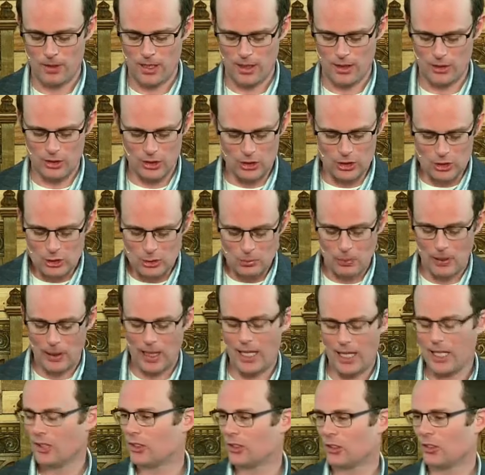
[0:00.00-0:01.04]
It
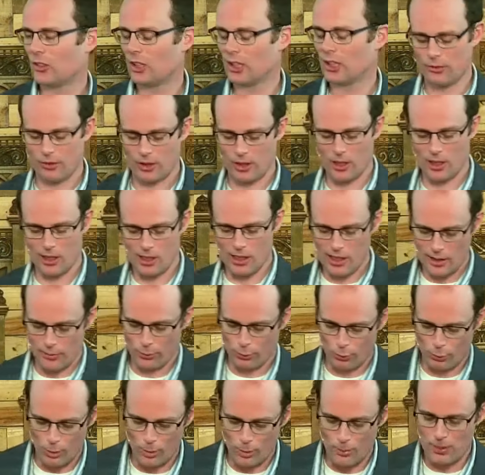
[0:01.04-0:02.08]
displays itself in our
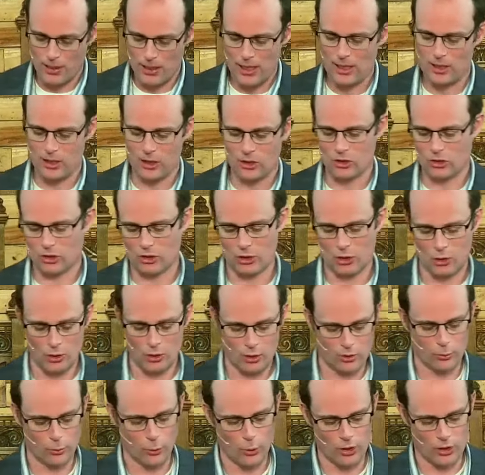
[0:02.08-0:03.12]
life through obedience to
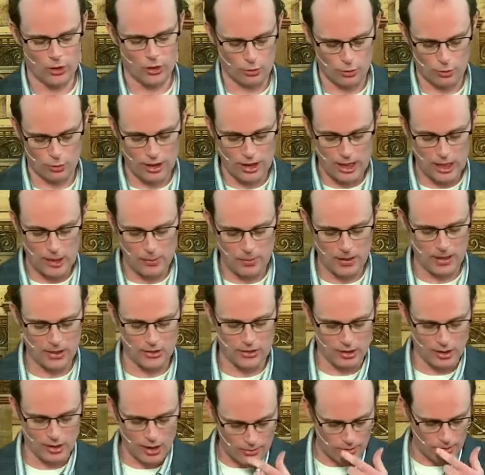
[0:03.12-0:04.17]
God's voice, through keeping
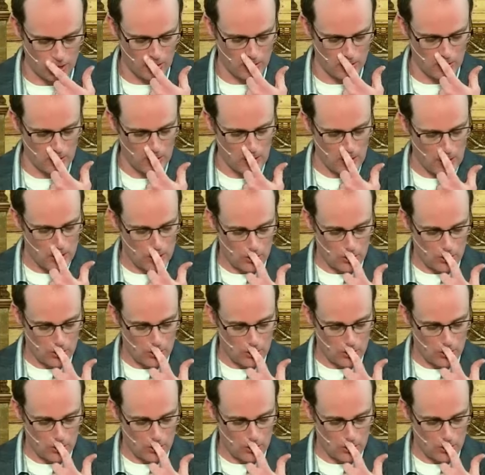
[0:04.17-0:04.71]
his covenant.